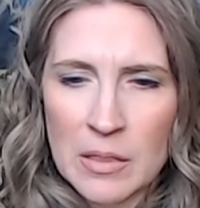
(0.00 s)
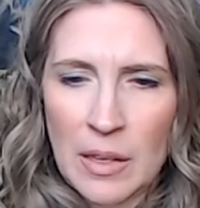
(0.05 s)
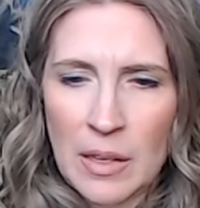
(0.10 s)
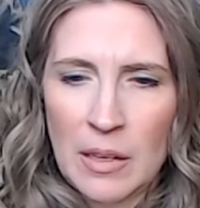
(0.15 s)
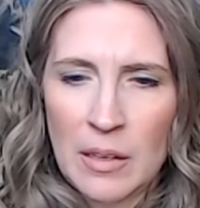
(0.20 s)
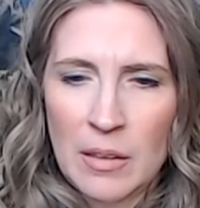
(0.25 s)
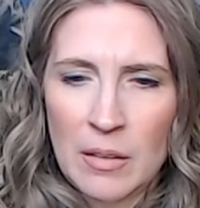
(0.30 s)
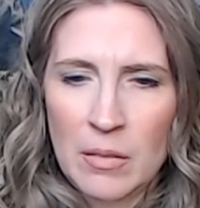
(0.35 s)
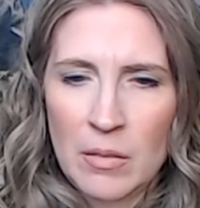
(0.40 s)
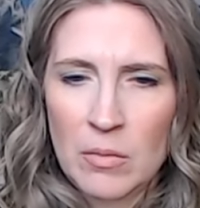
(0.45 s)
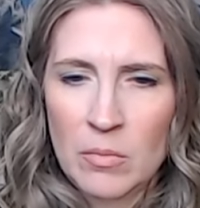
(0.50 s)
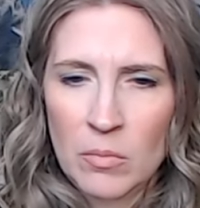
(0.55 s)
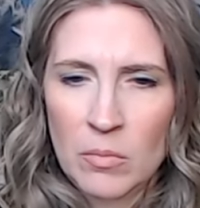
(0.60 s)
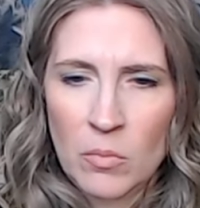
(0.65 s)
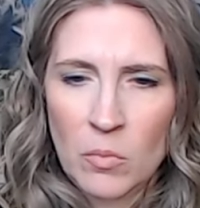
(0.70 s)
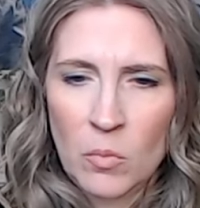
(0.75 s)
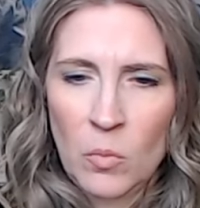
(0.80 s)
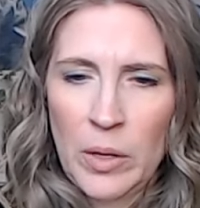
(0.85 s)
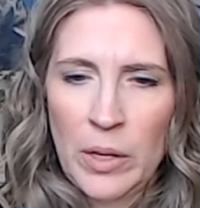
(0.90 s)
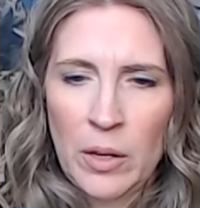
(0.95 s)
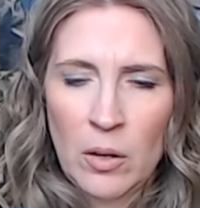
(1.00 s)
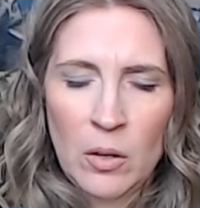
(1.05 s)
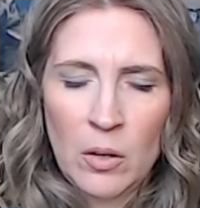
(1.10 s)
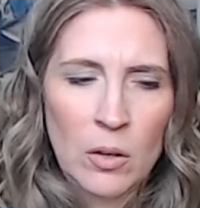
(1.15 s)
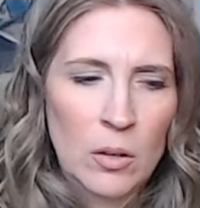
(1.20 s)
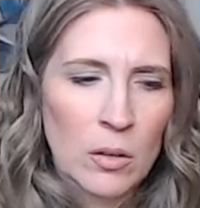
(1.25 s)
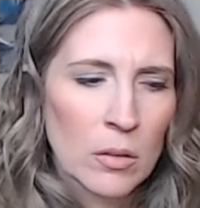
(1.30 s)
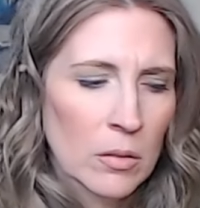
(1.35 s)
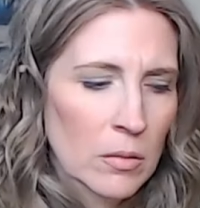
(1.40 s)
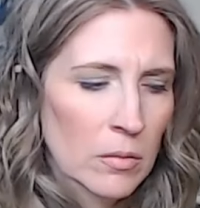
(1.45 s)
Like we
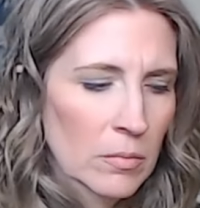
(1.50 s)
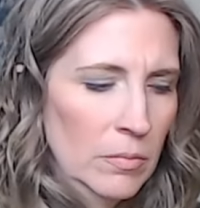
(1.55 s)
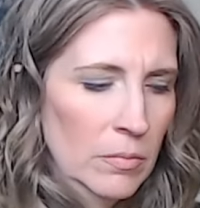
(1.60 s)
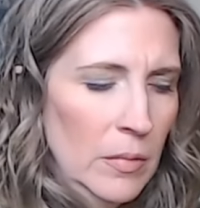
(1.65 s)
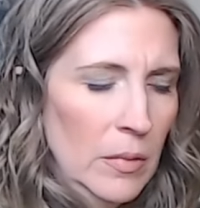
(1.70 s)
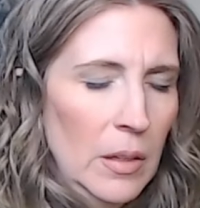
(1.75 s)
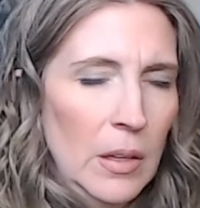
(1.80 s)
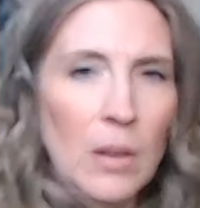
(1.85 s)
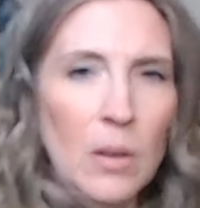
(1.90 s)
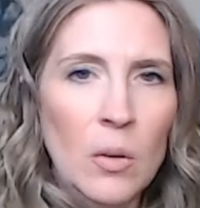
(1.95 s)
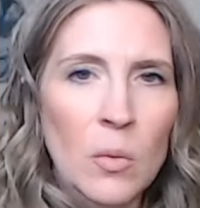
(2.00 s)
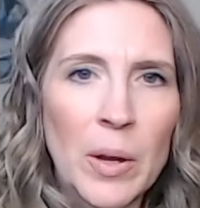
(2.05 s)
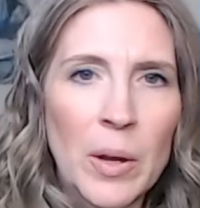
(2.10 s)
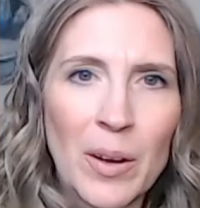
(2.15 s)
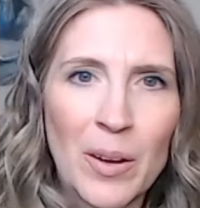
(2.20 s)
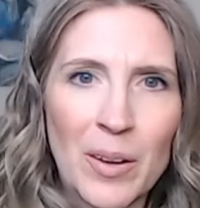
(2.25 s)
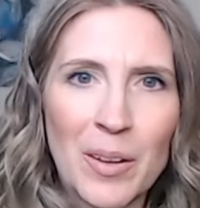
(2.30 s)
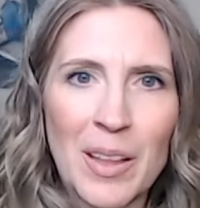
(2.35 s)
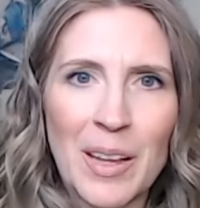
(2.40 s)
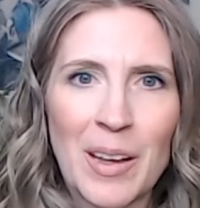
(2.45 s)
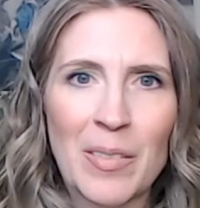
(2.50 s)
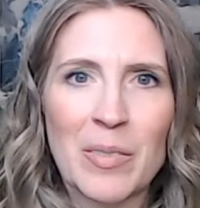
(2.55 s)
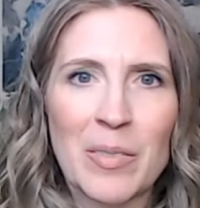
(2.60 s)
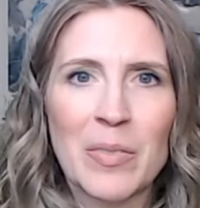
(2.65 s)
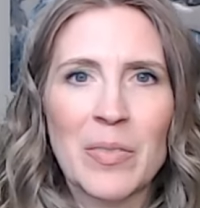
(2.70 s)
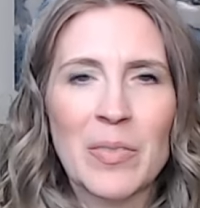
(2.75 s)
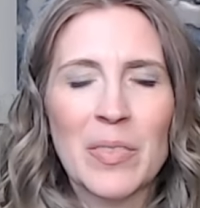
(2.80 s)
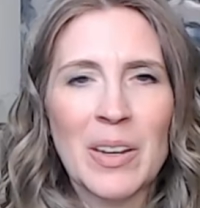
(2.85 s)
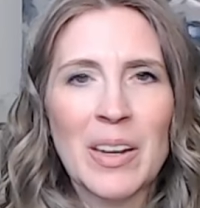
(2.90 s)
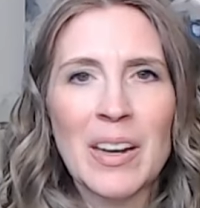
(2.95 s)
all, we all have
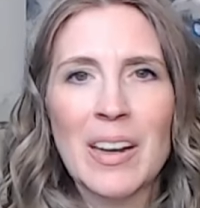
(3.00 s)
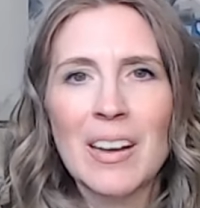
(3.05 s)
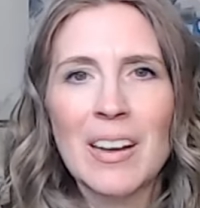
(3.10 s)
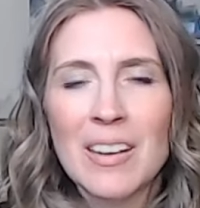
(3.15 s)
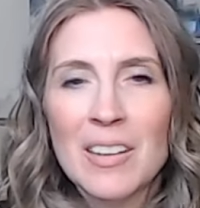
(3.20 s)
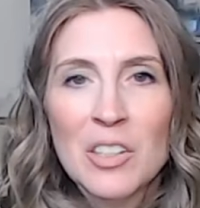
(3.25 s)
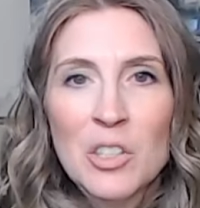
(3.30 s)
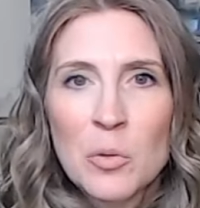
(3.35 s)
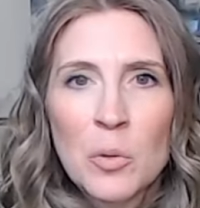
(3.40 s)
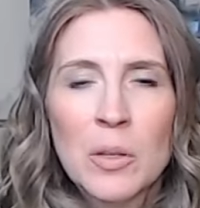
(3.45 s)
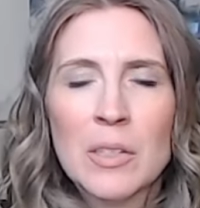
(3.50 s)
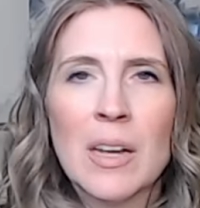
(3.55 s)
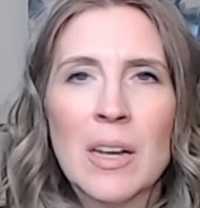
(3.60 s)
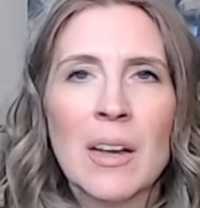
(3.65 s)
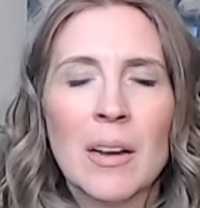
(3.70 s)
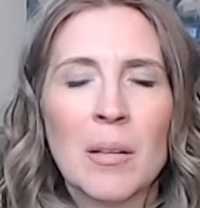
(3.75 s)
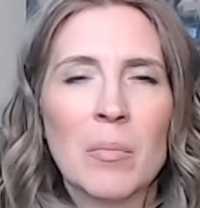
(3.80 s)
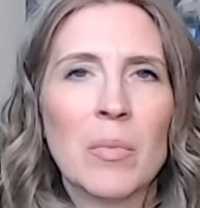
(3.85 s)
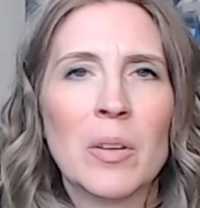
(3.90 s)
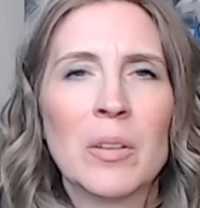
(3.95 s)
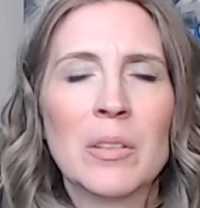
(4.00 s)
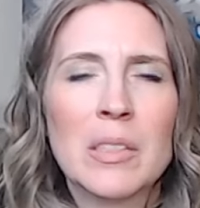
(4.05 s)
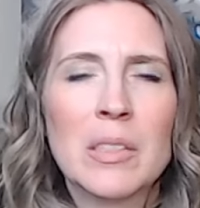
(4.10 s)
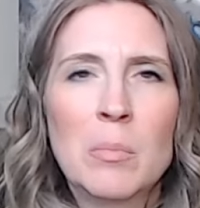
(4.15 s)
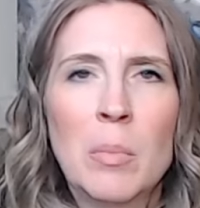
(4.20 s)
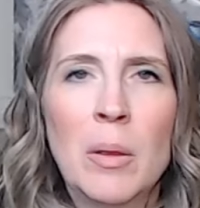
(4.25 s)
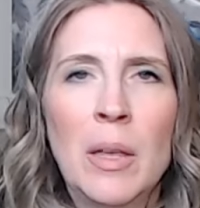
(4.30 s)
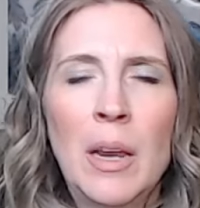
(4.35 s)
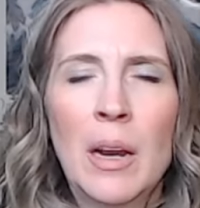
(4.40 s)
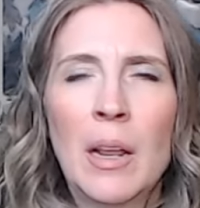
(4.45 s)
a short time on this
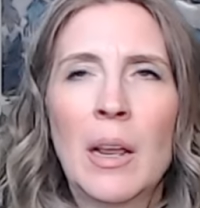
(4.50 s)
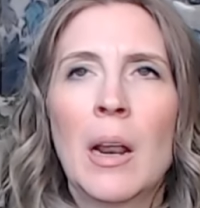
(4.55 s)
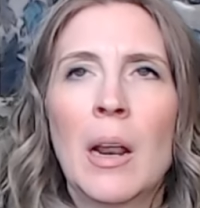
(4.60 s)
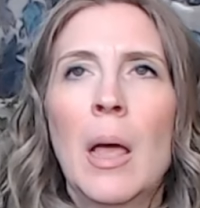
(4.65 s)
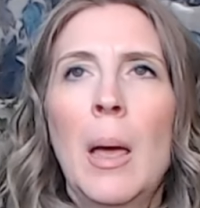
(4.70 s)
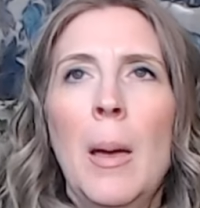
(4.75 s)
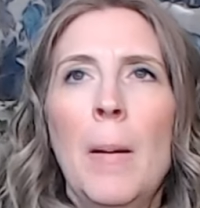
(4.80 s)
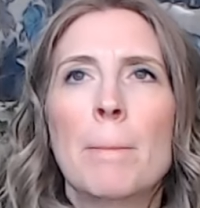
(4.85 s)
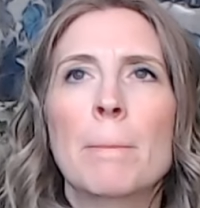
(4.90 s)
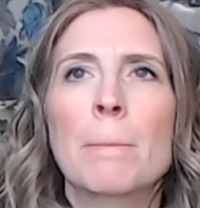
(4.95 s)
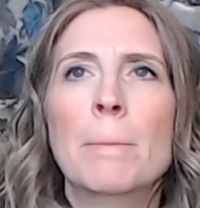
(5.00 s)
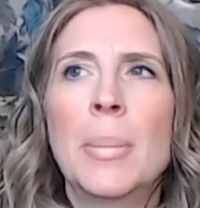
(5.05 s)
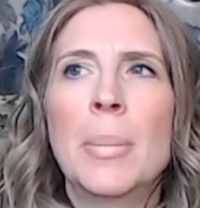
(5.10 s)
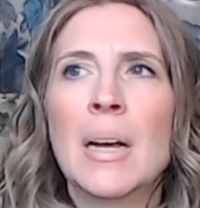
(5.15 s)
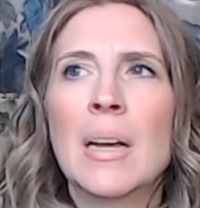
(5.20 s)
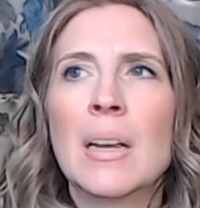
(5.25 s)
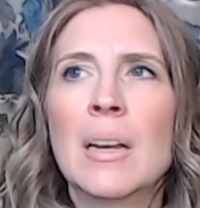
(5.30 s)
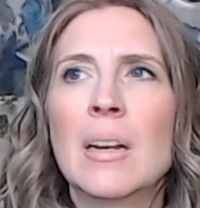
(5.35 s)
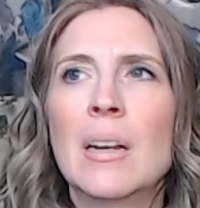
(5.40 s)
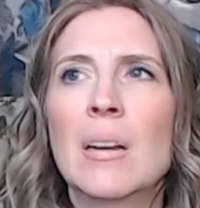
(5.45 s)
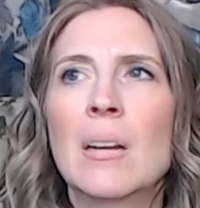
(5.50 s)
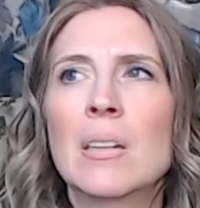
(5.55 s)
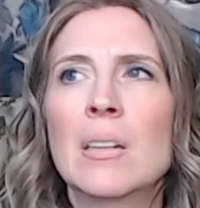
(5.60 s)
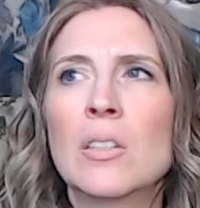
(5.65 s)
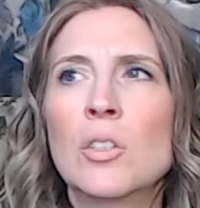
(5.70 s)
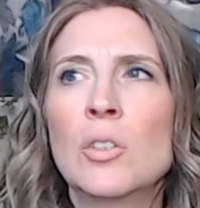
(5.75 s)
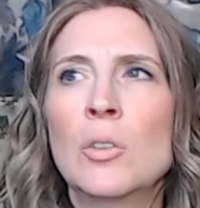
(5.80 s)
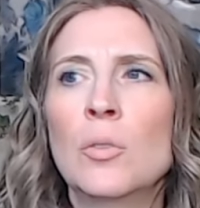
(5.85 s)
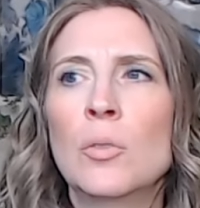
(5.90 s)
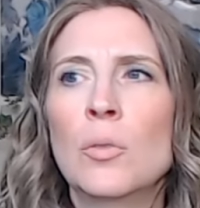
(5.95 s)
planet, but
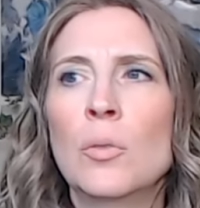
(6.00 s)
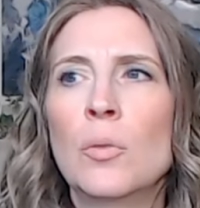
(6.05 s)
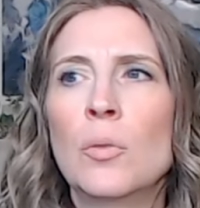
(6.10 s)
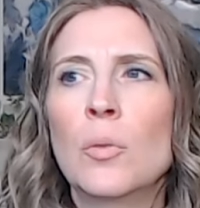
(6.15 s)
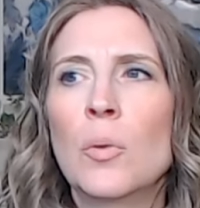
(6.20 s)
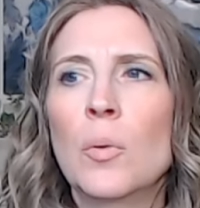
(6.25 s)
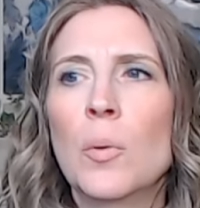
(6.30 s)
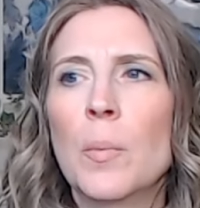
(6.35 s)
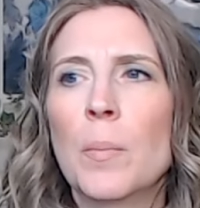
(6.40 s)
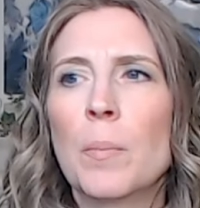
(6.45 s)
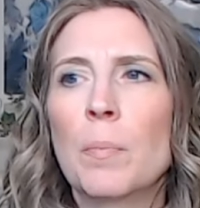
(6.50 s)
to